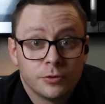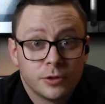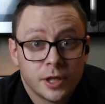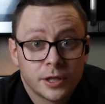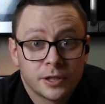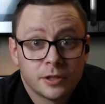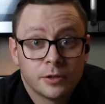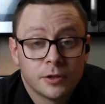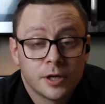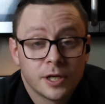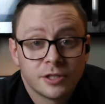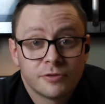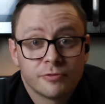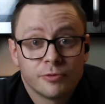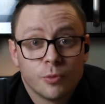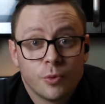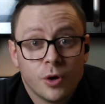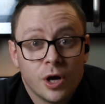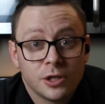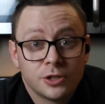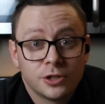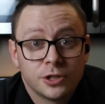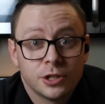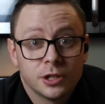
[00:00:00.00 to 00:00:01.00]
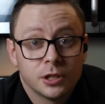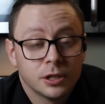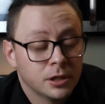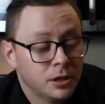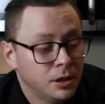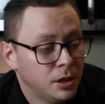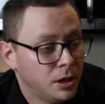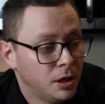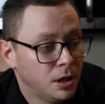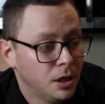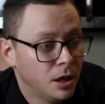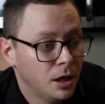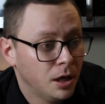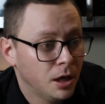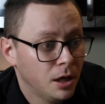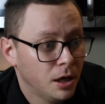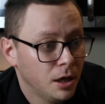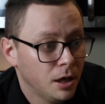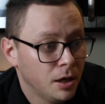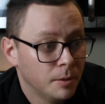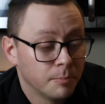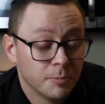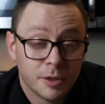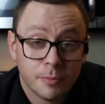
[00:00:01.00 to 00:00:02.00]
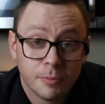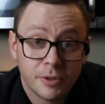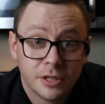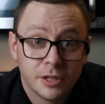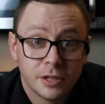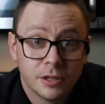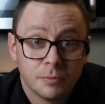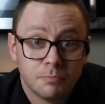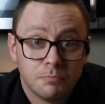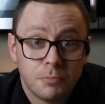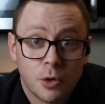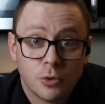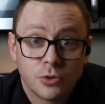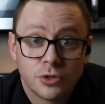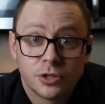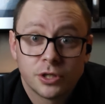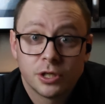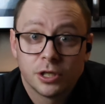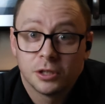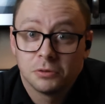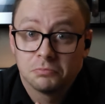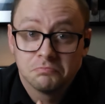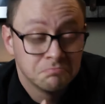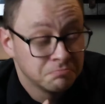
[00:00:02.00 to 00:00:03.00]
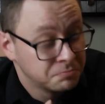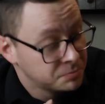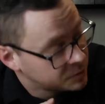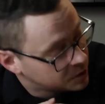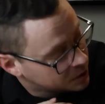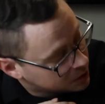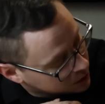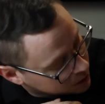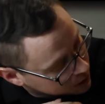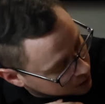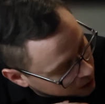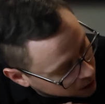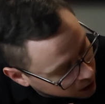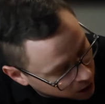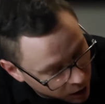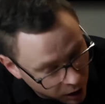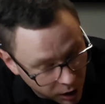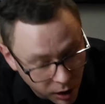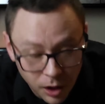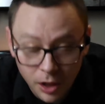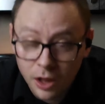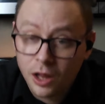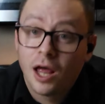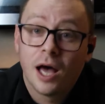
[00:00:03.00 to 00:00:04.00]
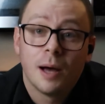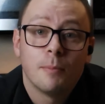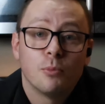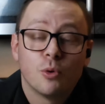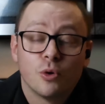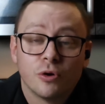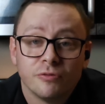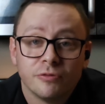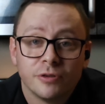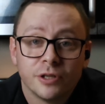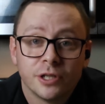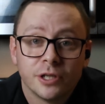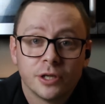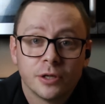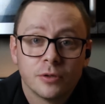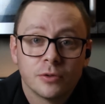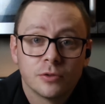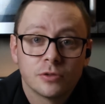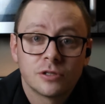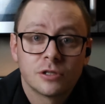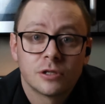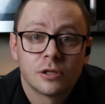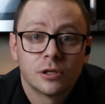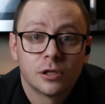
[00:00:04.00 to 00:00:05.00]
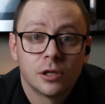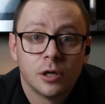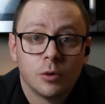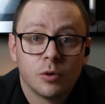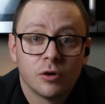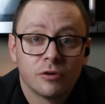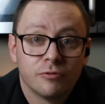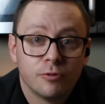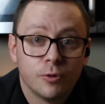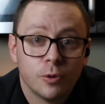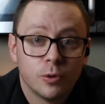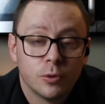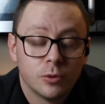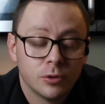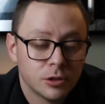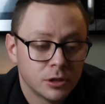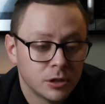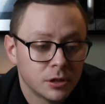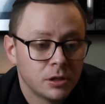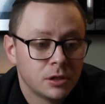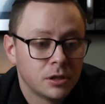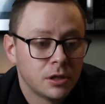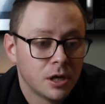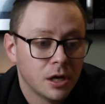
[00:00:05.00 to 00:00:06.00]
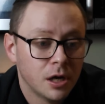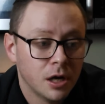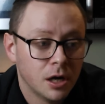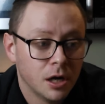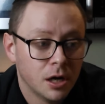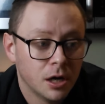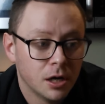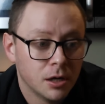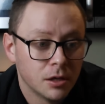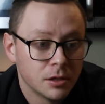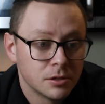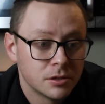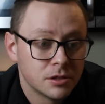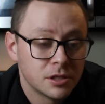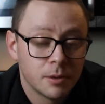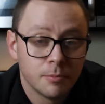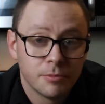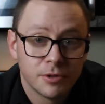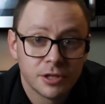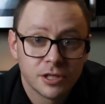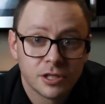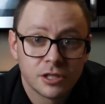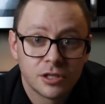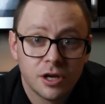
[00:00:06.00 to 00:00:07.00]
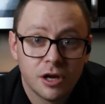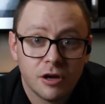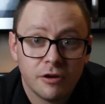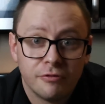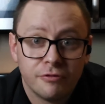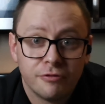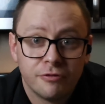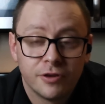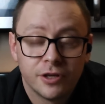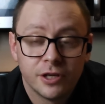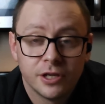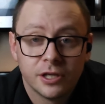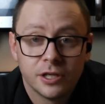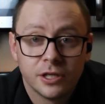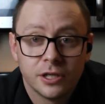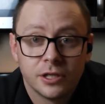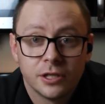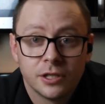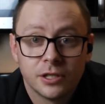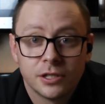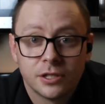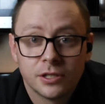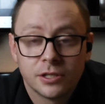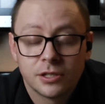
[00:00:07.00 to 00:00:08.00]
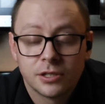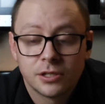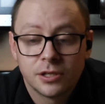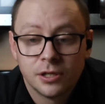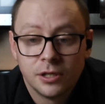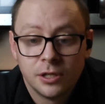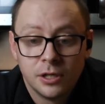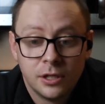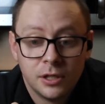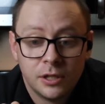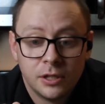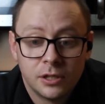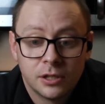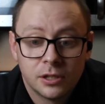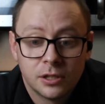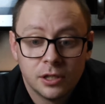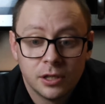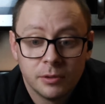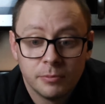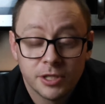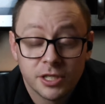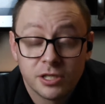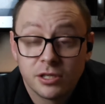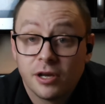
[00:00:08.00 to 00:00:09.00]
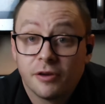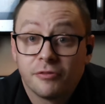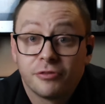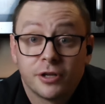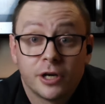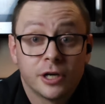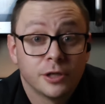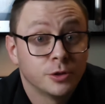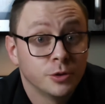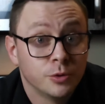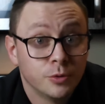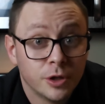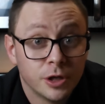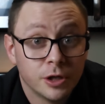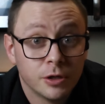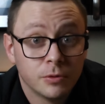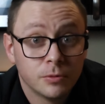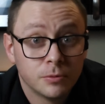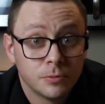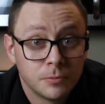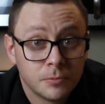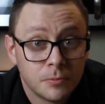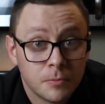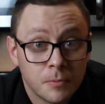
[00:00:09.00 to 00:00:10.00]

Thank you guys for watching. I'm going to be posting a lot more videos going forward. Some of the stuff is going to be stuff that I do know,